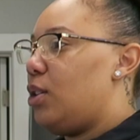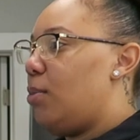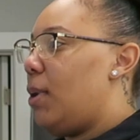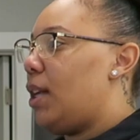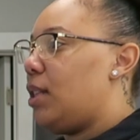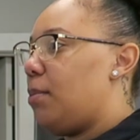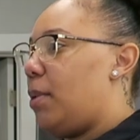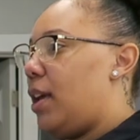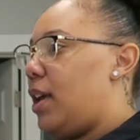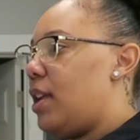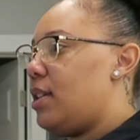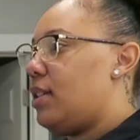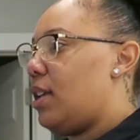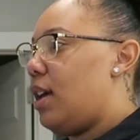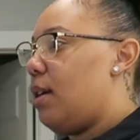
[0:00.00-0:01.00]
You about to
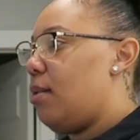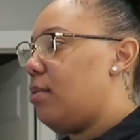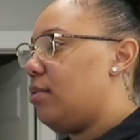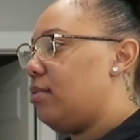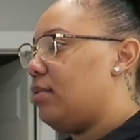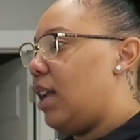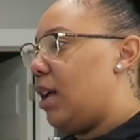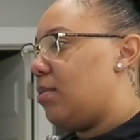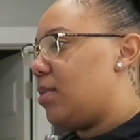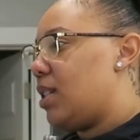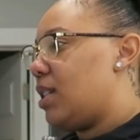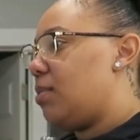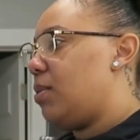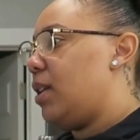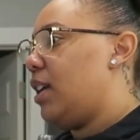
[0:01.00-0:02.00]
pass out. Nah, I'm just